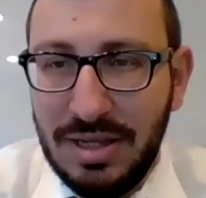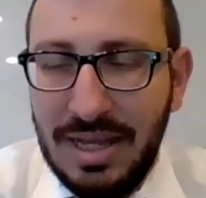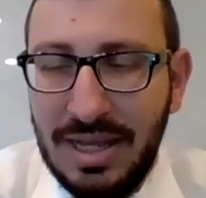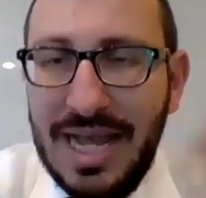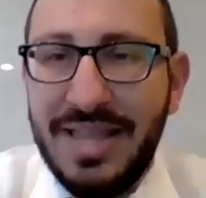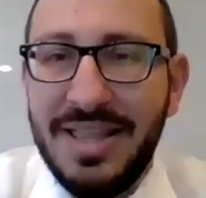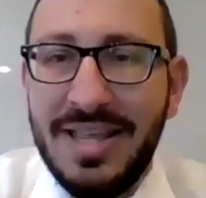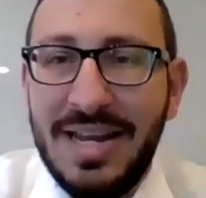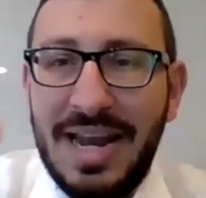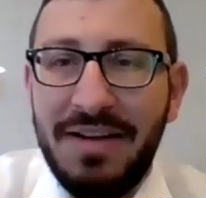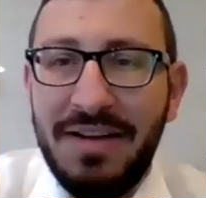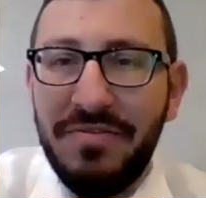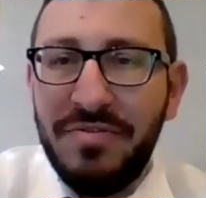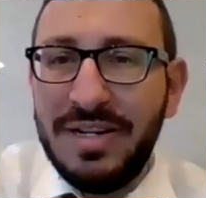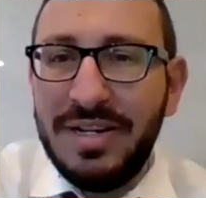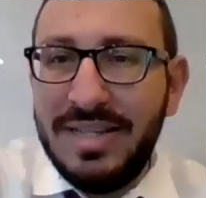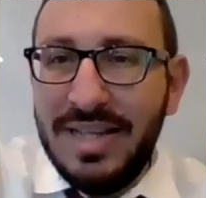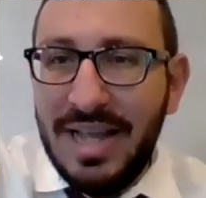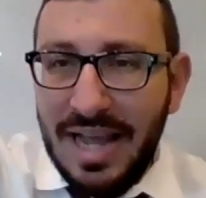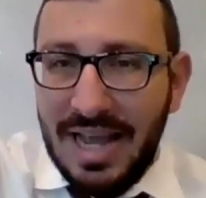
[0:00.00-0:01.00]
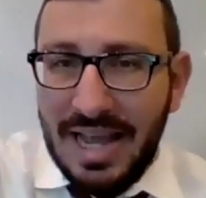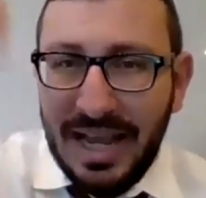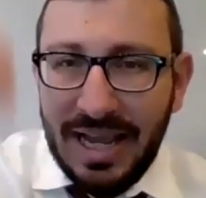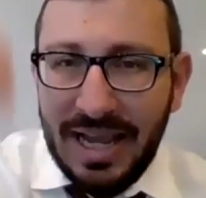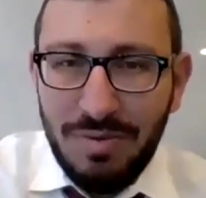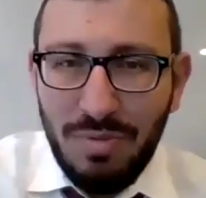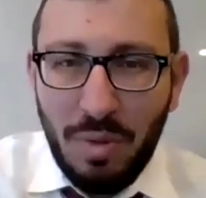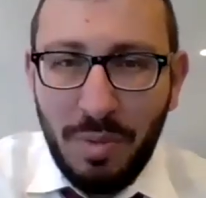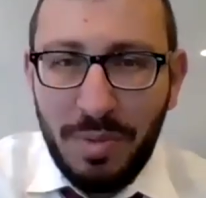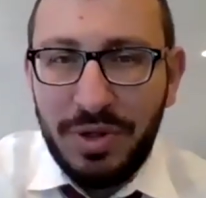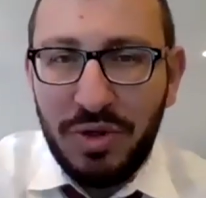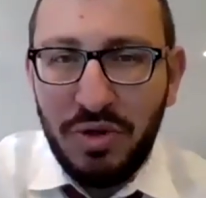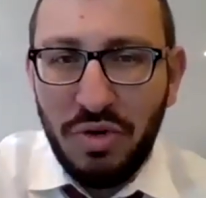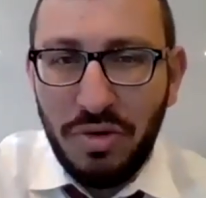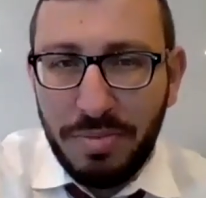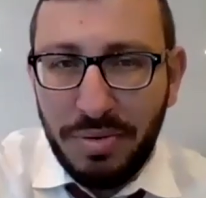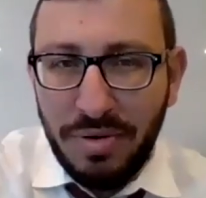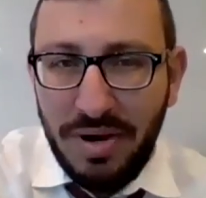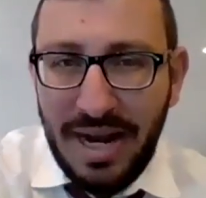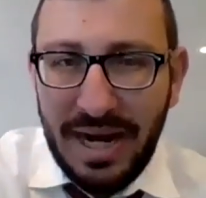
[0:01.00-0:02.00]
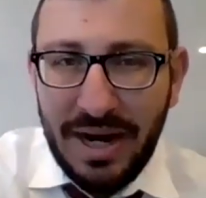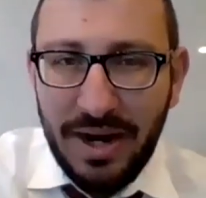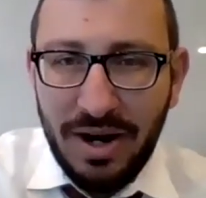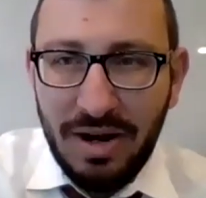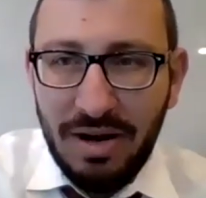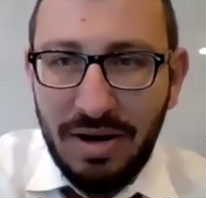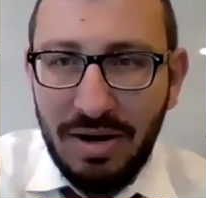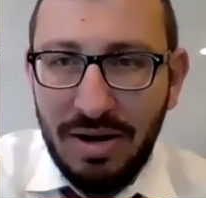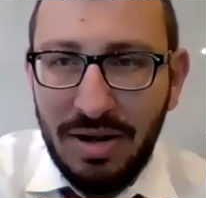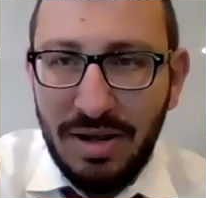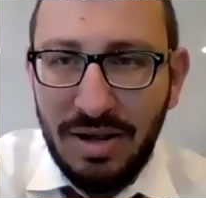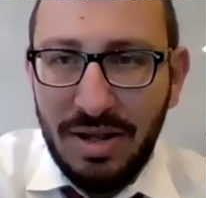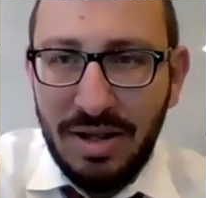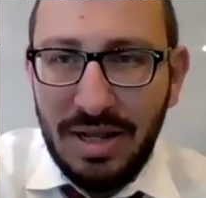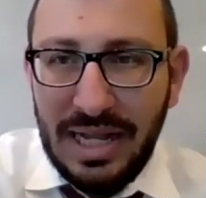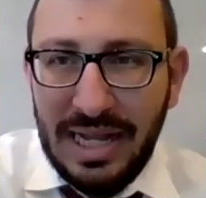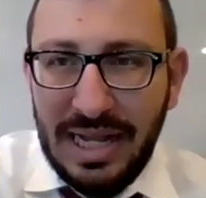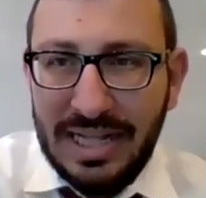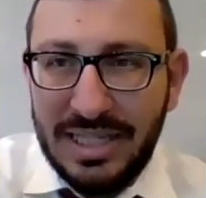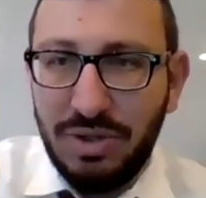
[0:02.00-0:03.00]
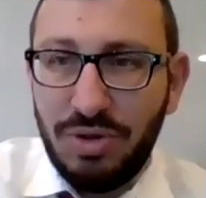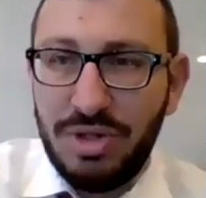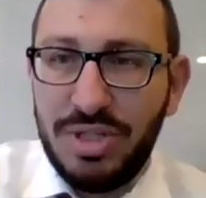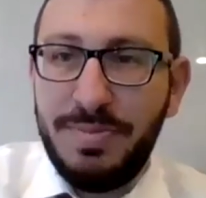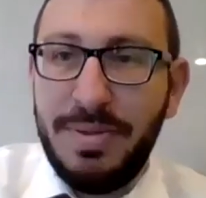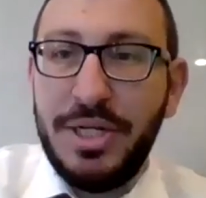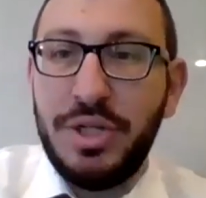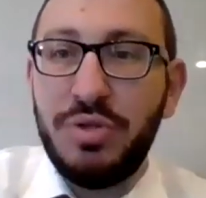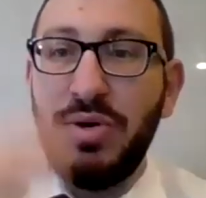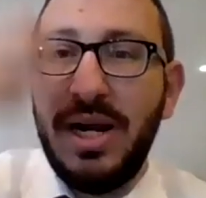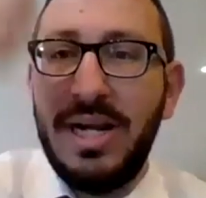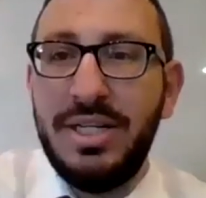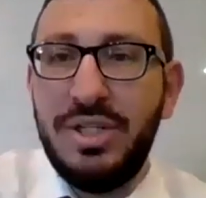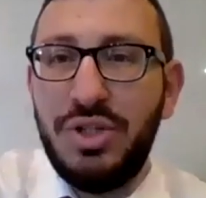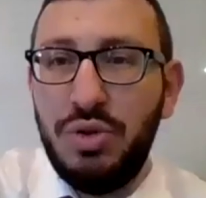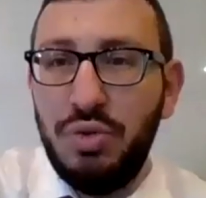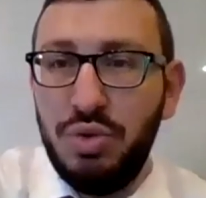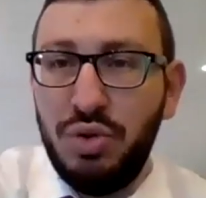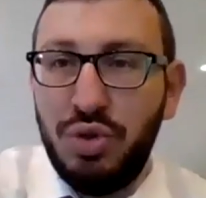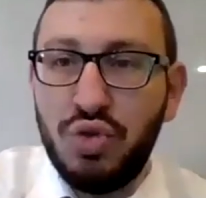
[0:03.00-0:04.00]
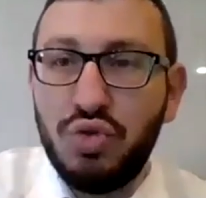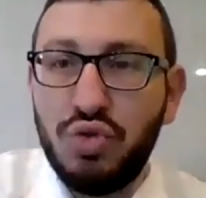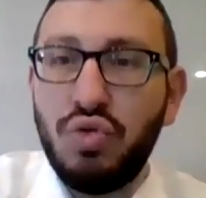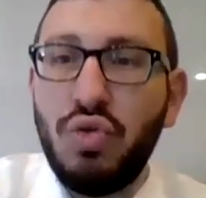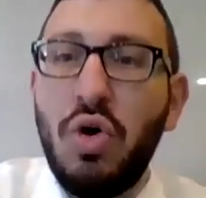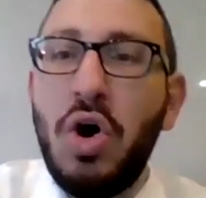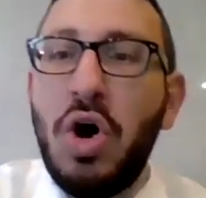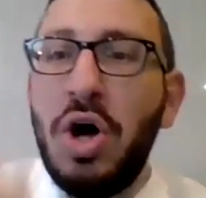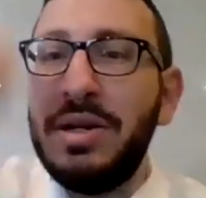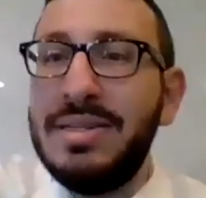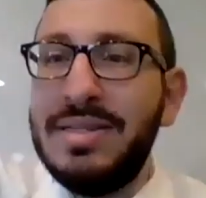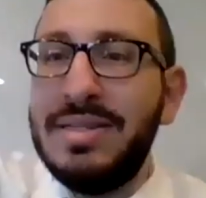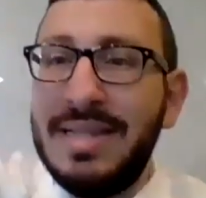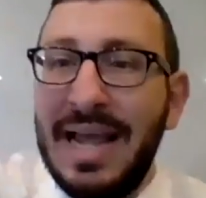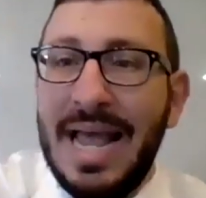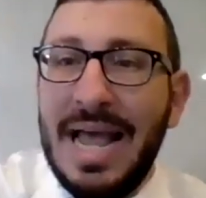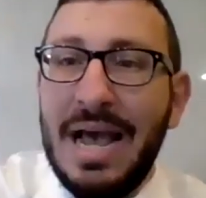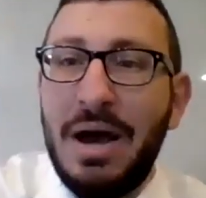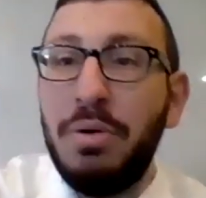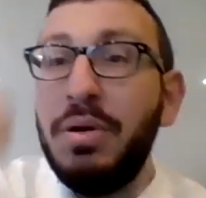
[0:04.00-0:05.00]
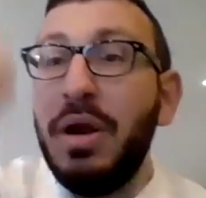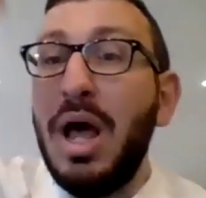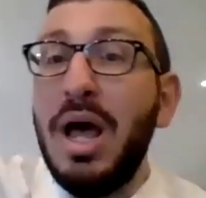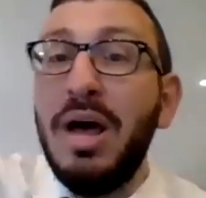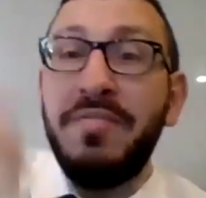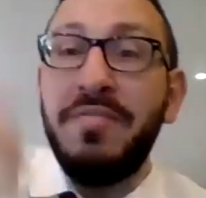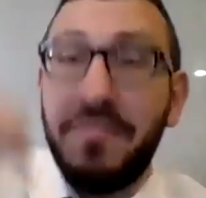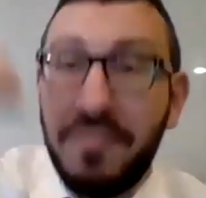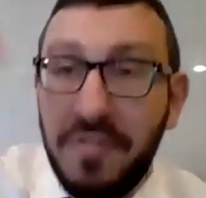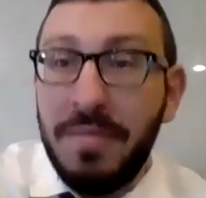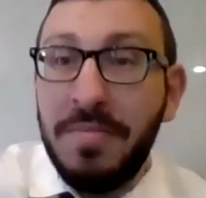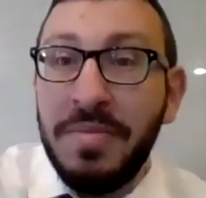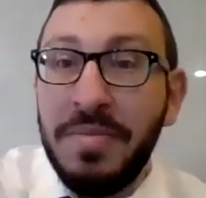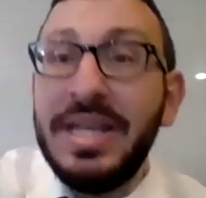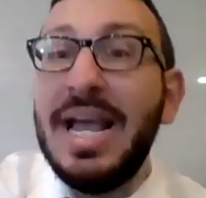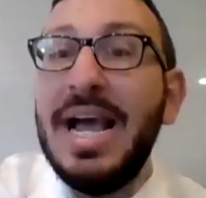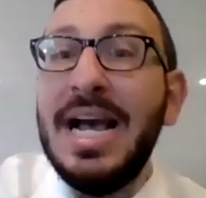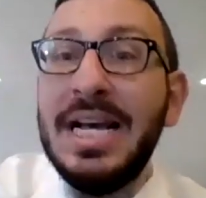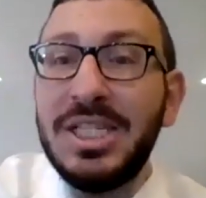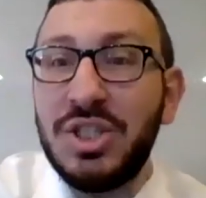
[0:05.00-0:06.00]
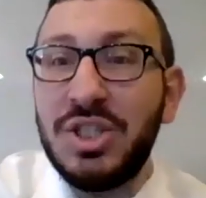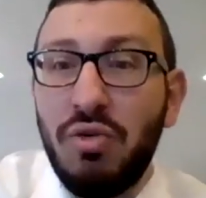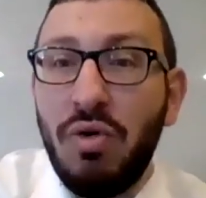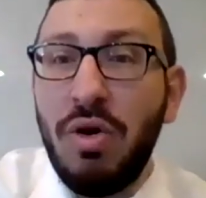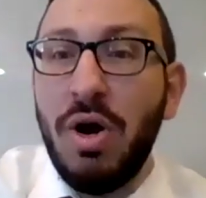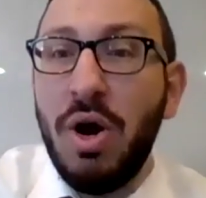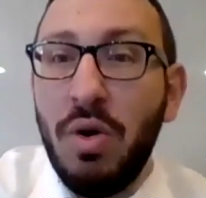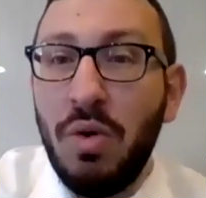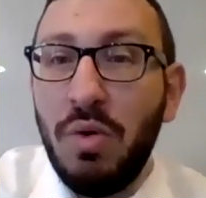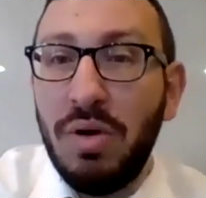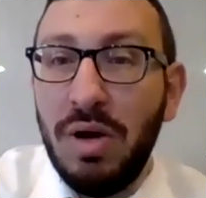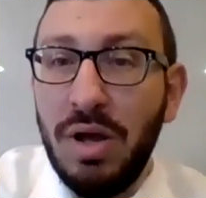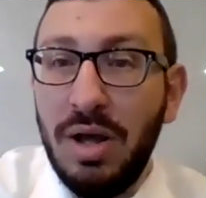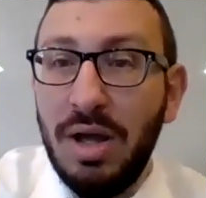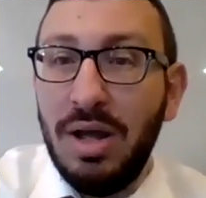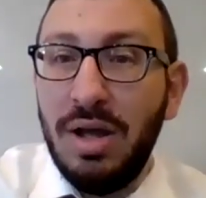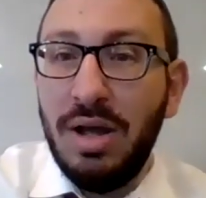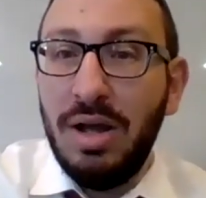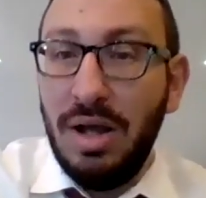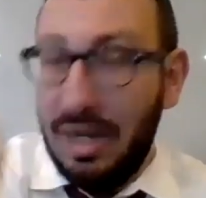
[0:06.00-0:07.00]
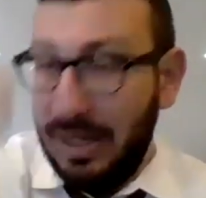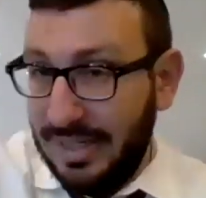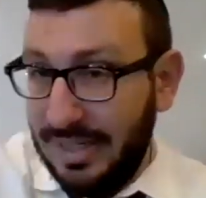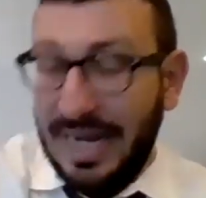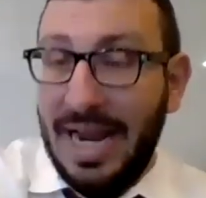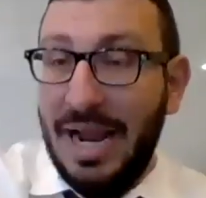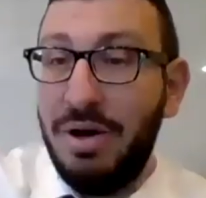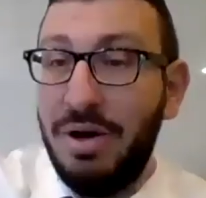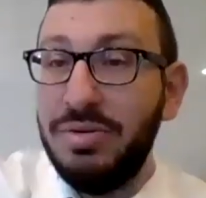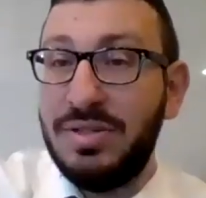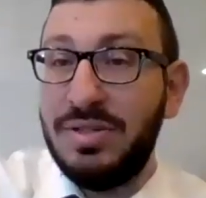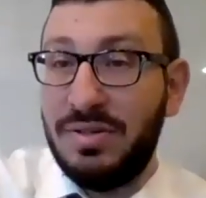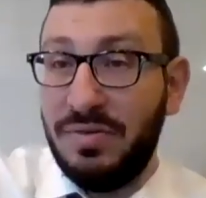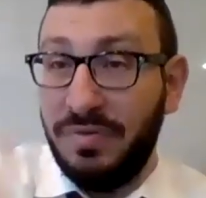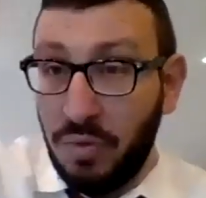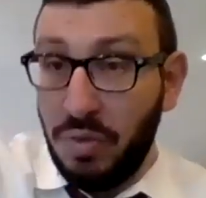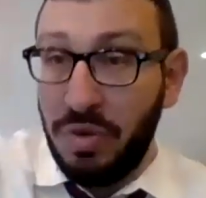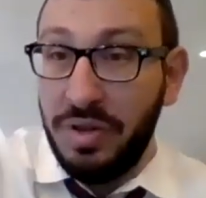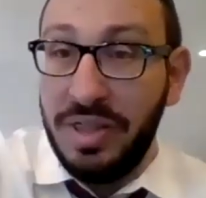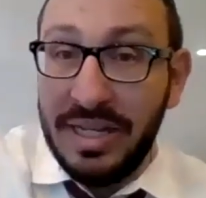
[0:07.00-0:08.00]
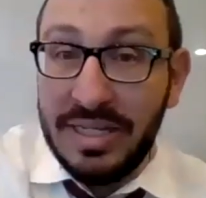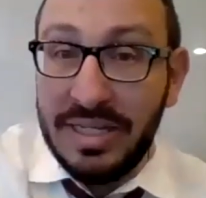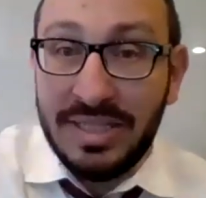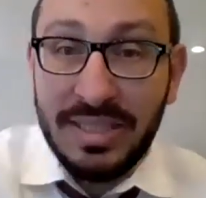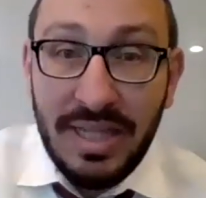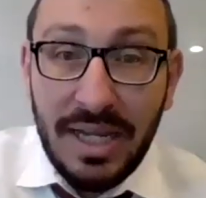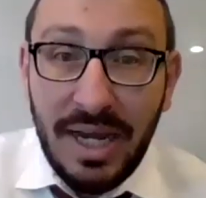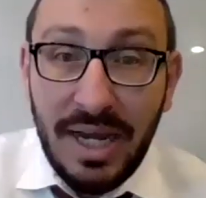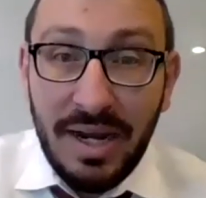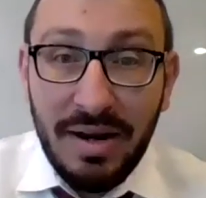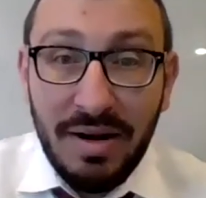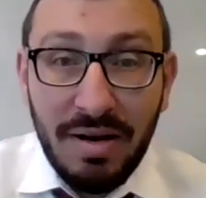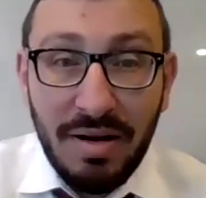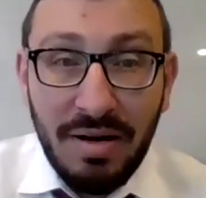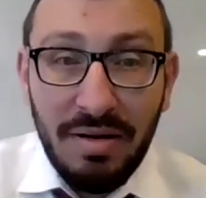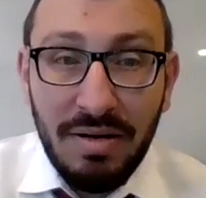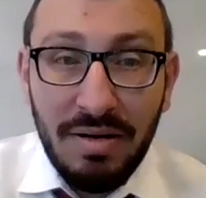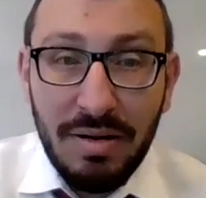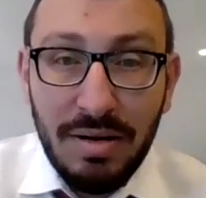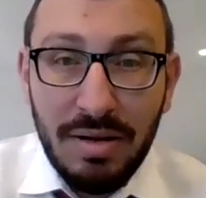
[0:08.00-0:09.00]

And then every day when we do a prayer, it's, so to speak, trying to draw down from the escrow account for this year.